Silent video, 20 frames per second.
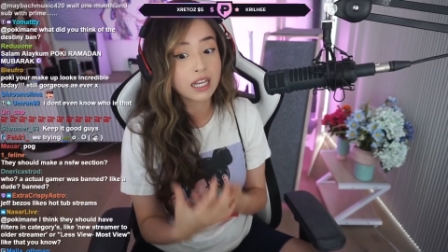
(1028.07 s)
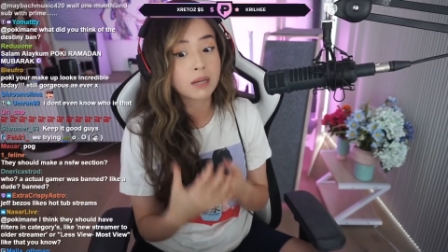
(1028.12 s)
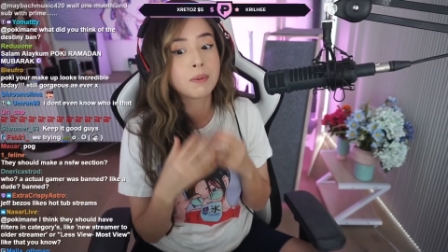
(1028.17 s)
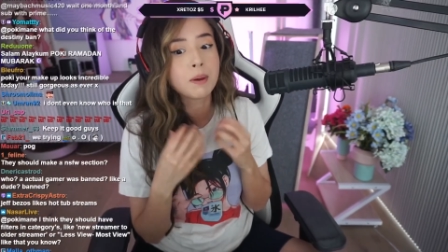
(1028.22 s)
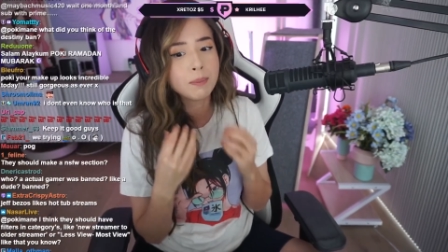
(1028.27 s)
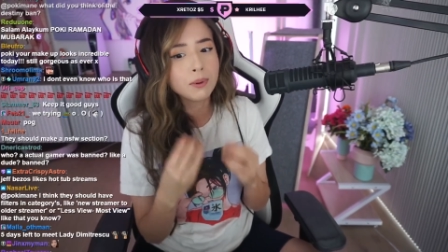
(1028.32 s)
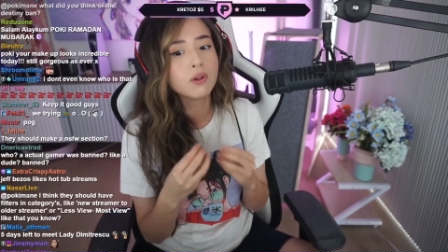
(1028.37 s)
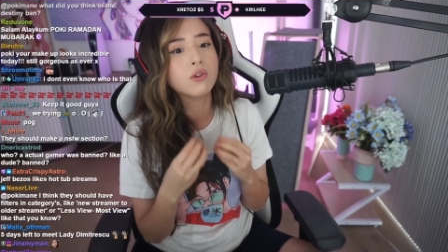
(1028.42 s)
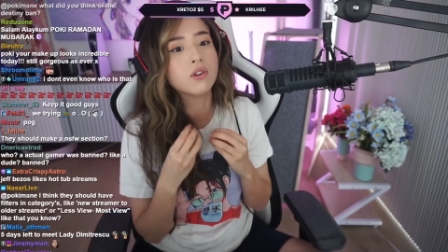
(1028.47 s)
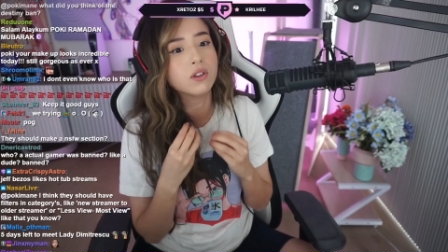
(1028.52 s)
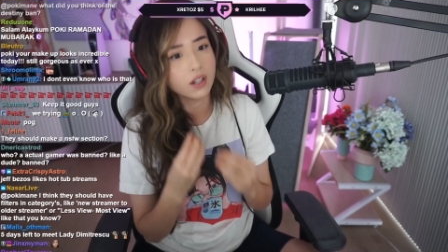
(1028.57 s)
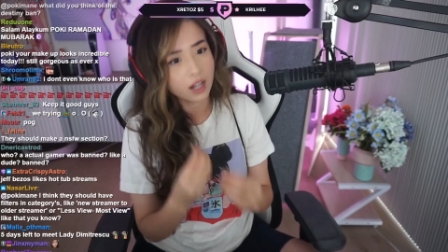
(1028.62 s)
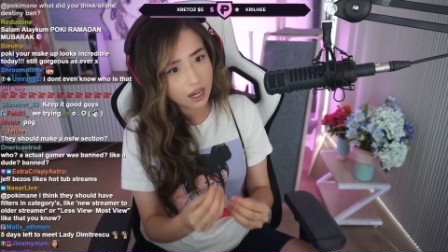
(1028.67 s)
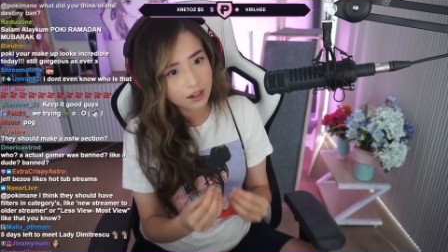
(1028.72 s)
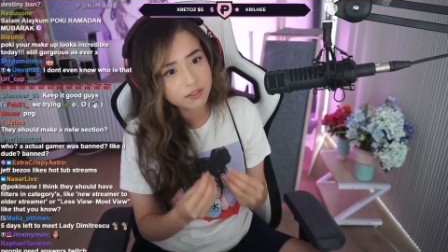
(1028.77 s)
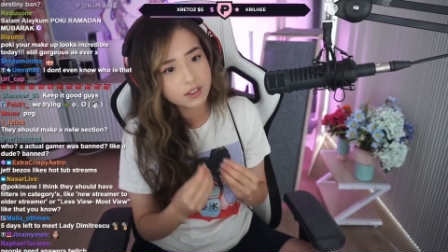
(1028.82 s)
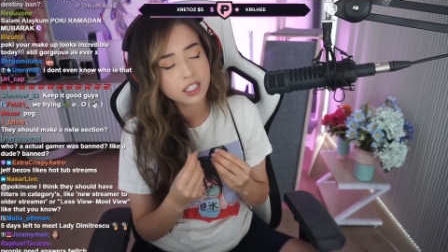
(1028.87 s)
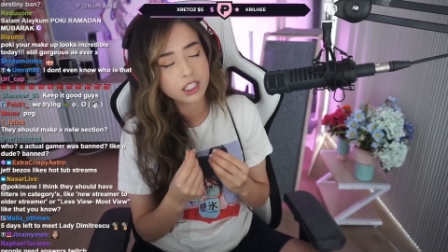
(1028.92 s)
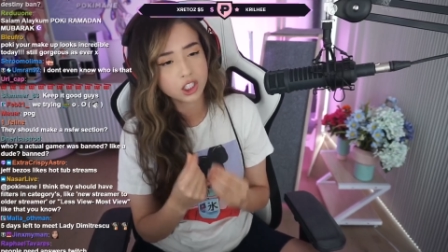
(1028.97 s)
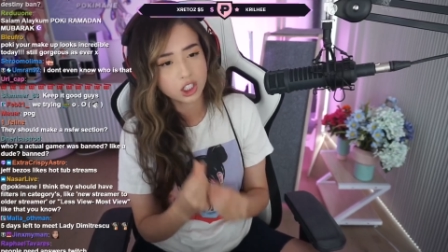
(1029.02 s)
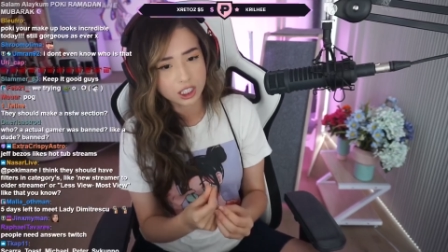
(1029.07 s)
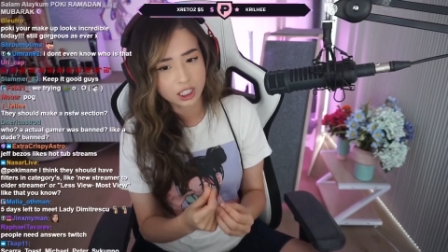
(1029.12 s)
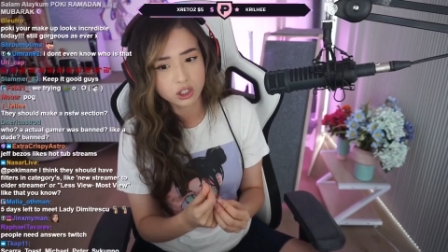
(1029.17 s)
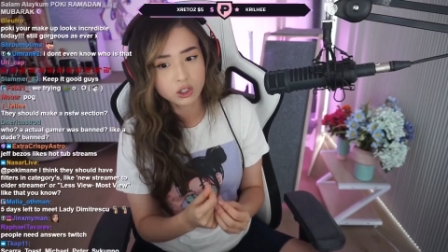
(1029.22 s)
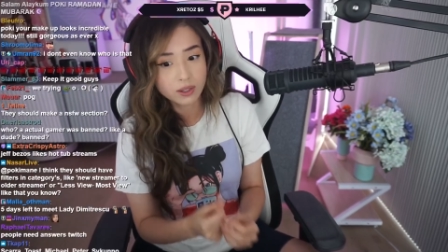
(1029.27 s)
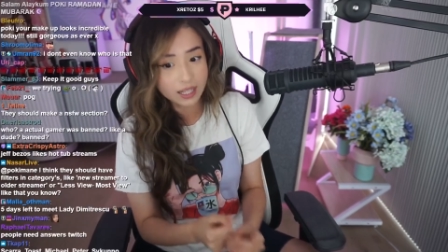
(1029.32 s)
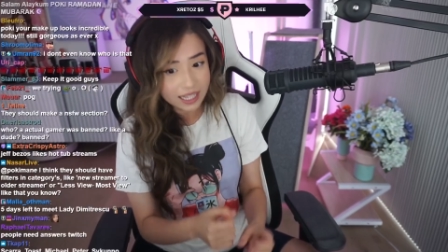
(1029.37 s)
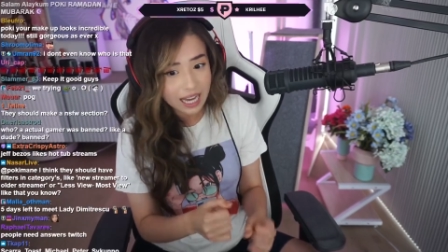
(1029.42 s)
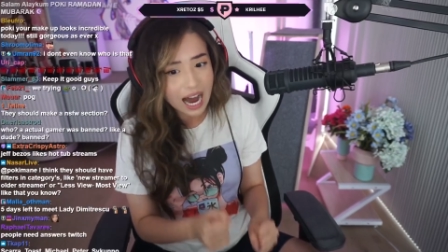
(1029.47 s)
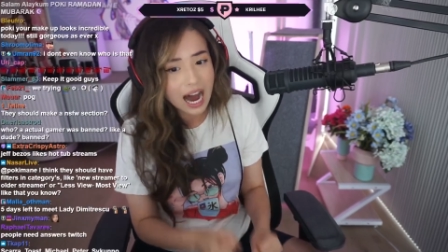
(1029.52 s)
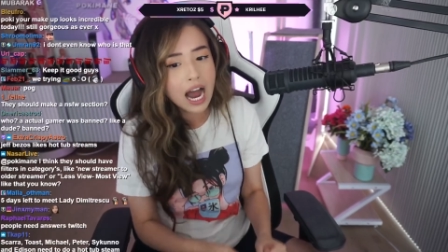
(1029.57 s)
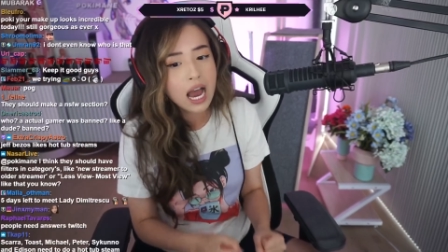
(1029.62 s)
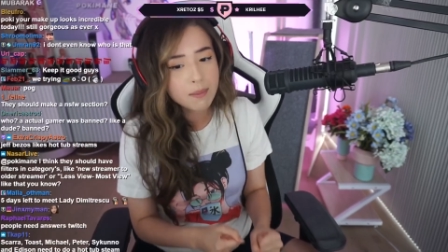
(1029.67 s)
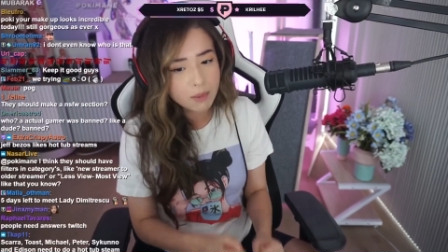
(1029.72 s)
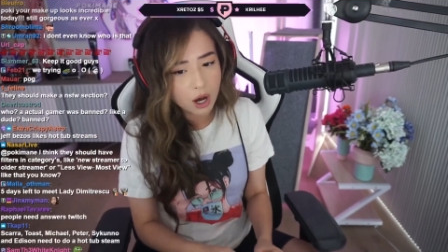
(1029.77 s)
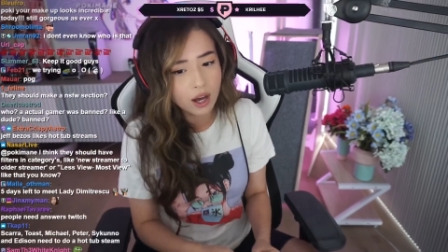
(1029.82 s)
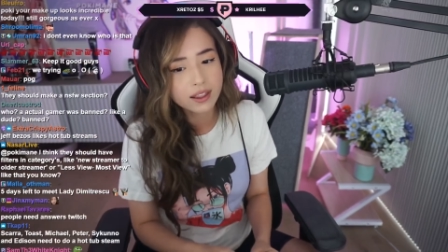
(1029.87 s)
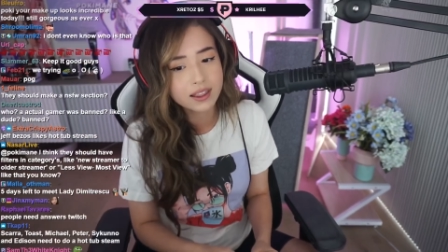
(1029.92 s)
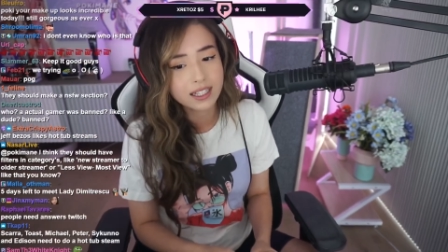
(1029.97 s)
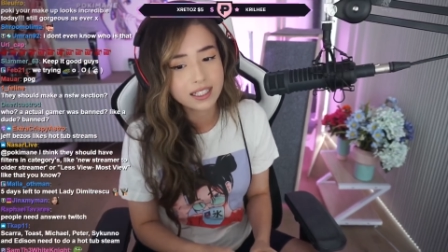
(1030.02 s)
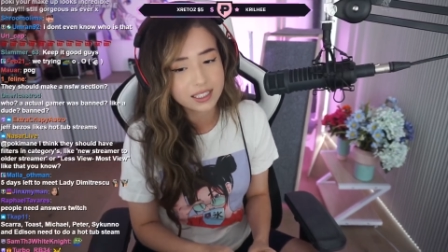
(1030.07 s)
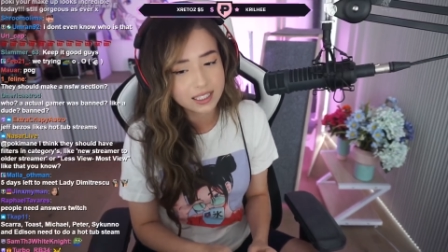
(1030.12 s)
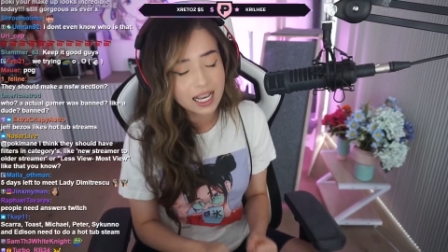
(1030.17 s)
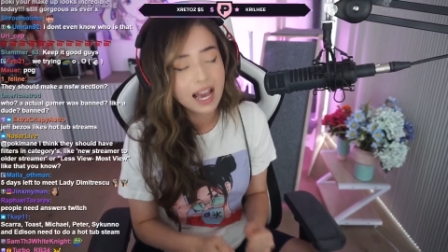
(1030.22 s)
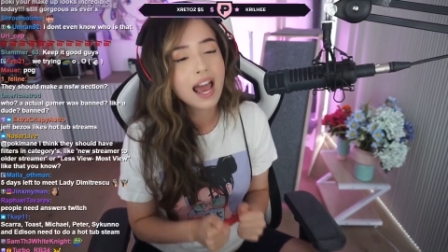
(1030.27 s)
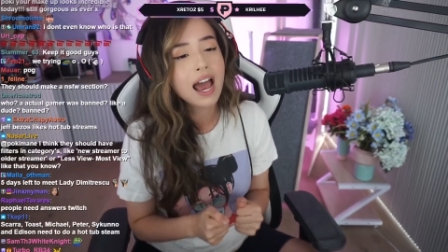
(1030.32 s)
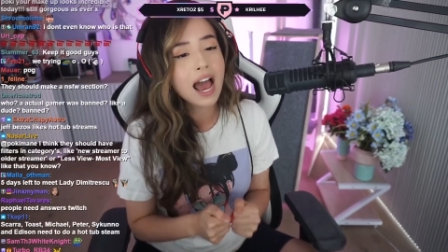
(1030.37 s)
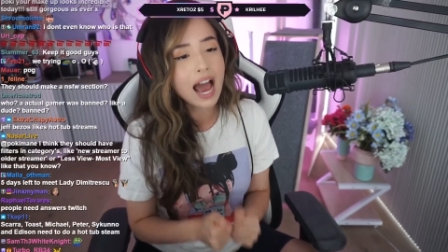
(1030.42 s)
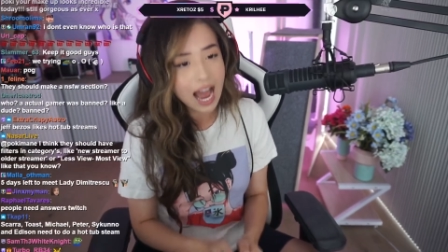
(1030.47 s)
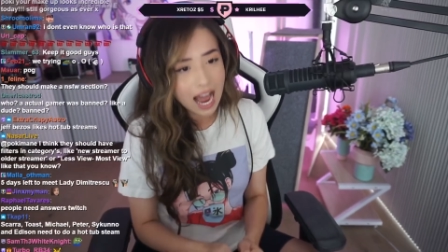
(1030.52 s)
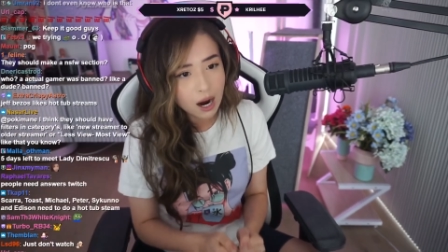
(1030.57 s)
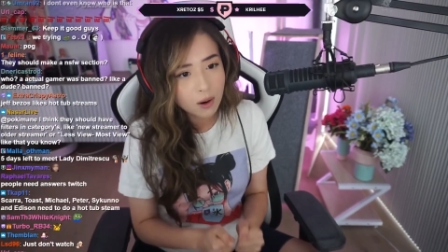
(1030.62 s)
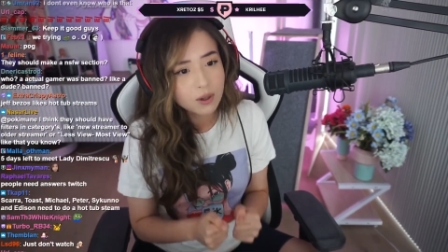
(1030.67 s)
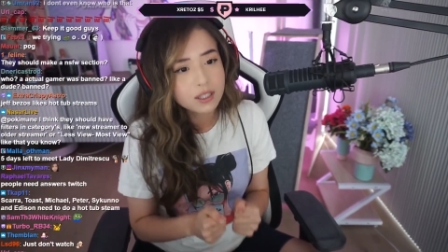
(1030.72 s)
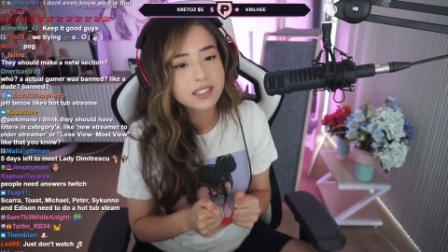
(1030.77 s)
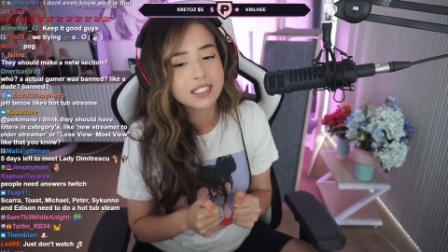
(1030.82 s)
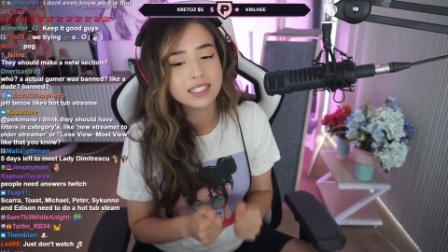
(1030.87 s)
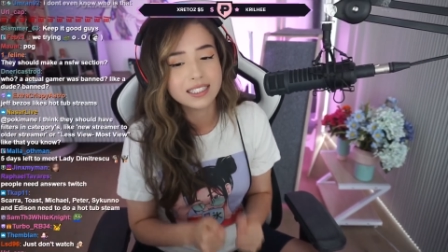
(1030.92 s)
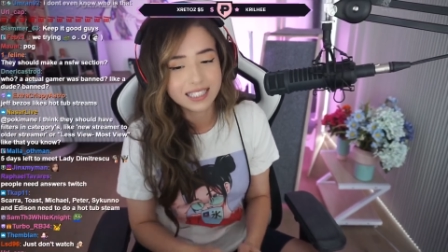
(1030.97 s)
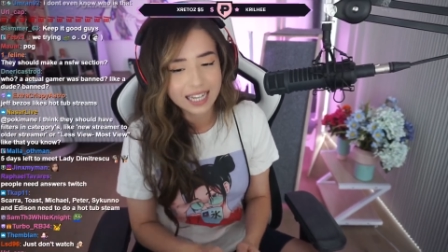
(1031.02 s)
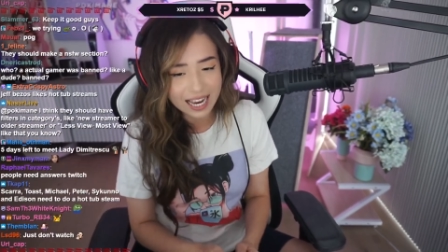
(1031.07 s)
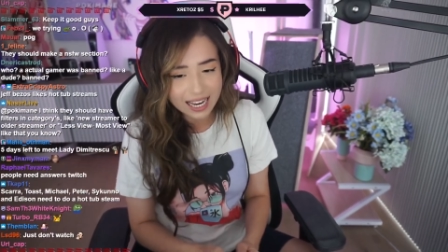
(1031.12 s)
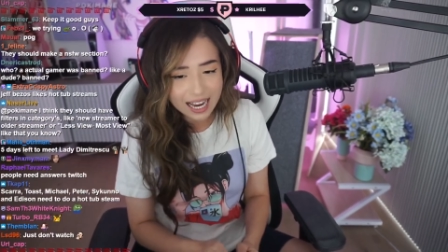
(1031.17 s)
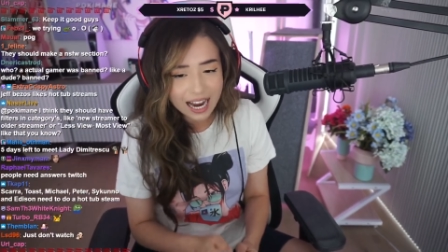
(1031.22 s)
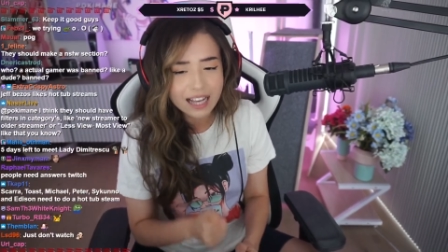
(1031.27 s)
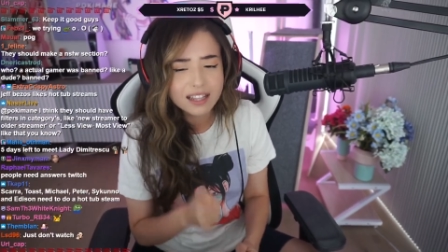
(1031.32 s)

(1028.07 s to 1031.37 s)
Like, people love this shit. They're like, I'm on this hours a day.